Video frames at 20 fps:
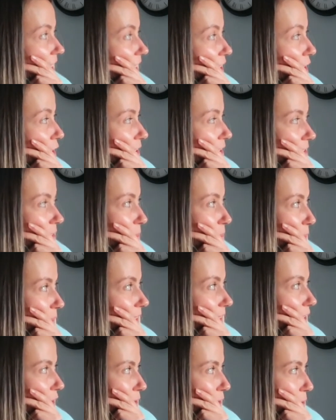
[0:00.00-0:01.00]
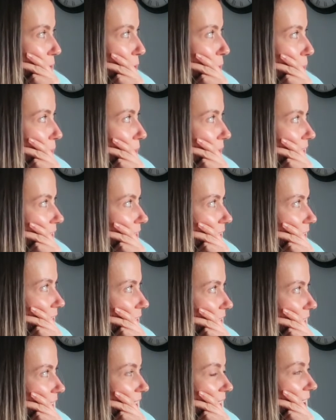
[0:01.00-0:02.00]
they can gossip but they can't talk.
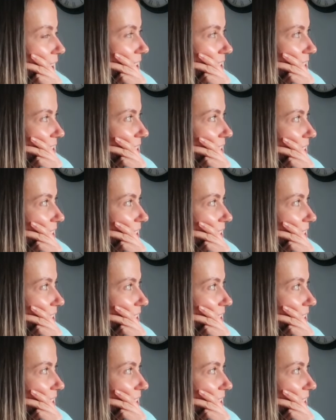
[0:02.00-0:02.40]
Like nice